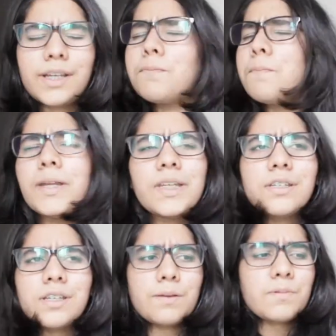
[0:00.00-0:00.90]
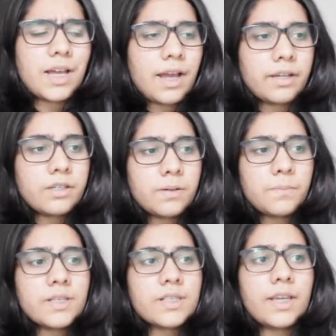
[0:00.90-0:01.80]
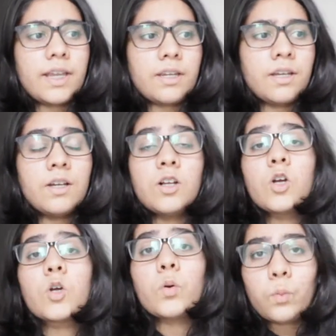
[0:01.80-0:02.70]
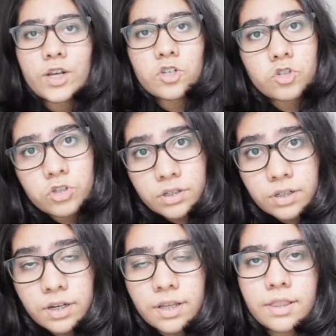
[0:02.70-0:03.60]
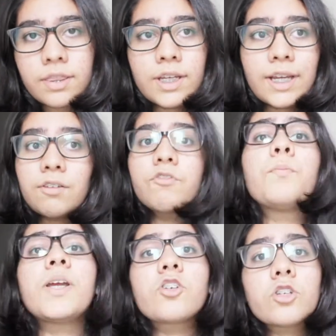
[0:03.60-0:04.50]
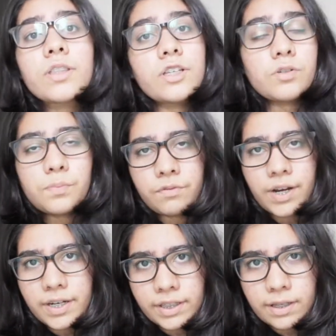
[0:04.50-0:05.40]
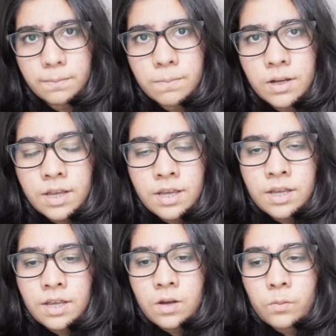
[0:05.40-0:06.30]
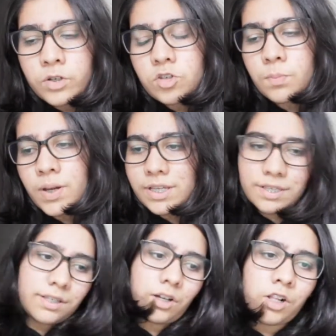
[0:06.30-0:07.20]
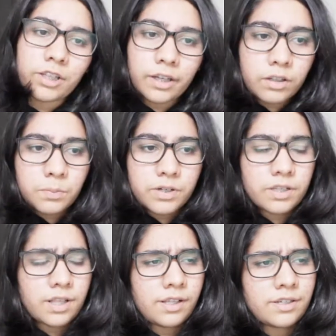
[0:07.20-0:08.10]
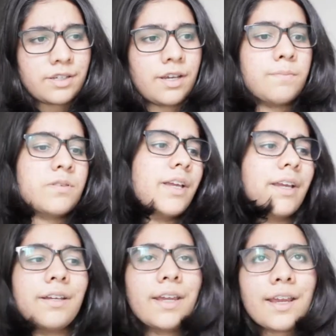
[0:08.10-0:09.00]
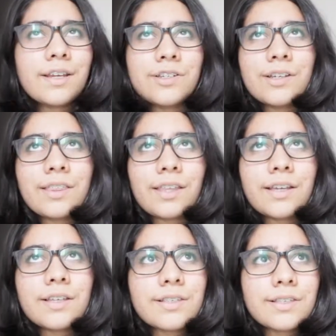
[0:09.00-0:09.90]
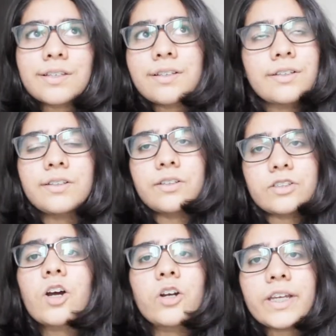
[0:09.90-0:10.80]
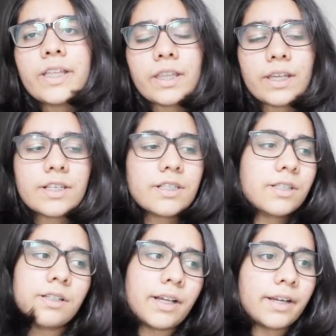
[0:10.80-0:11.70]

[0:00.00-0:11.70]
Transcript: And many times, INTPs can question the information that you're providing them, which makes all the other personality types like, hey, she thinks or he thinks